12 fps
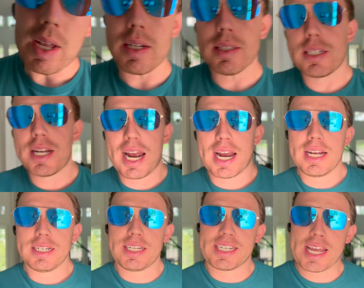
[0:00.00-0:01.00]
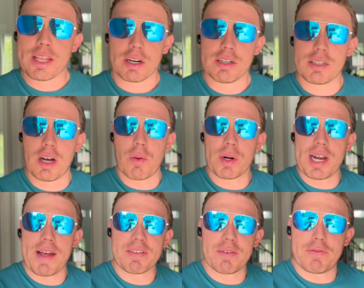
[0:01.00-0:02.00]
today together. So we're gonna
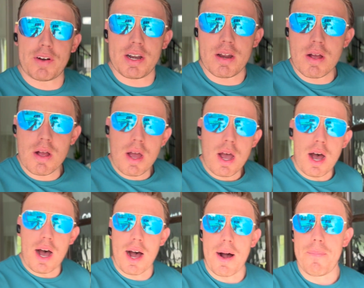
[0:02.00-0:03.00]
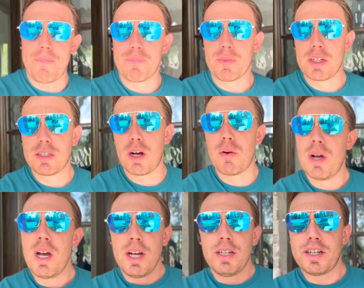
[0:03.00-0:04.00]
have some fun. So
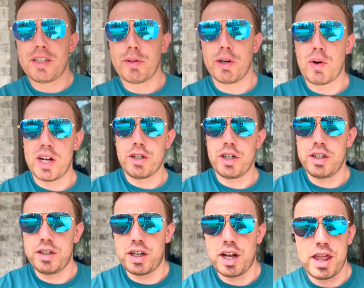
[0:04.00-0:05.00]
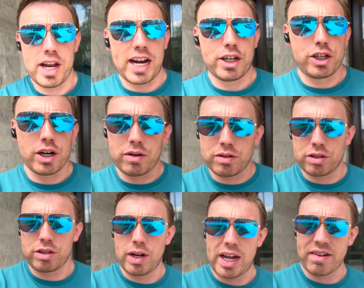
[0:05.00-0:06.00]
just 3 questions that I
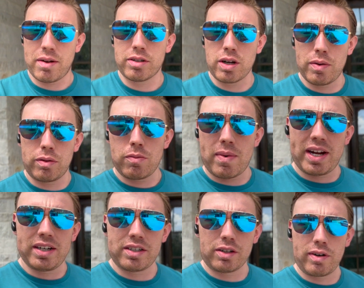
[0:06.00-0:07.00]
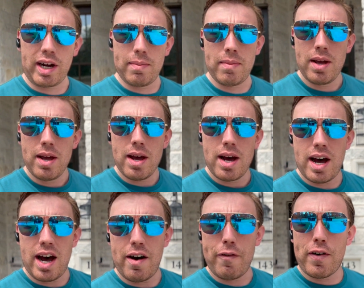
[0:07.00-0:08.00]
chose as I was going through my Instagram.
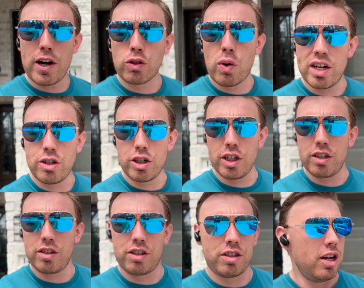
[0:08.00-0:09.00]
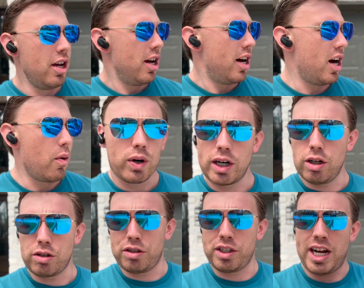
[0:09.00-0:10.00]
Fun questions. We're gonna
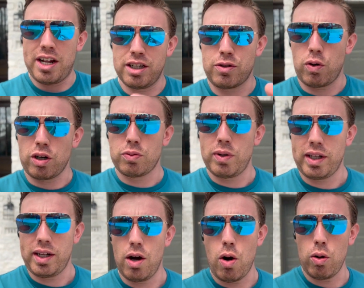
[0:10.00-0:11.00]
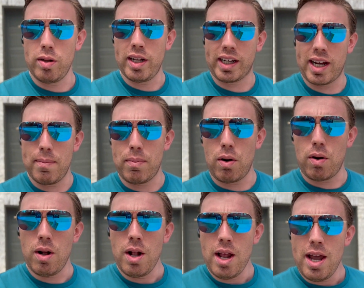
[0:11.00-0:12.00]
also see how this works with the holding the gimbal
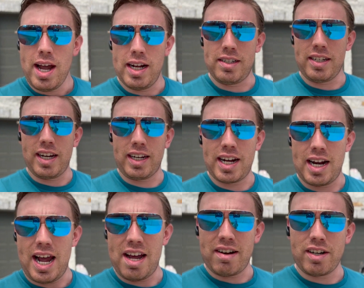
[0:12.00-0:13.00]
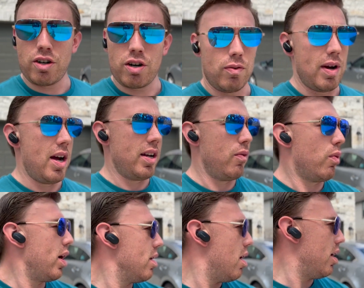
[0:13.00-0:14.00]
and seeing kind of as I turn around and
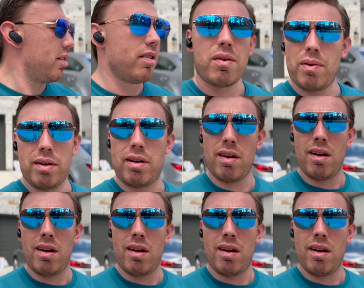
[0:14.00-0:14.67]
whatnot. It's always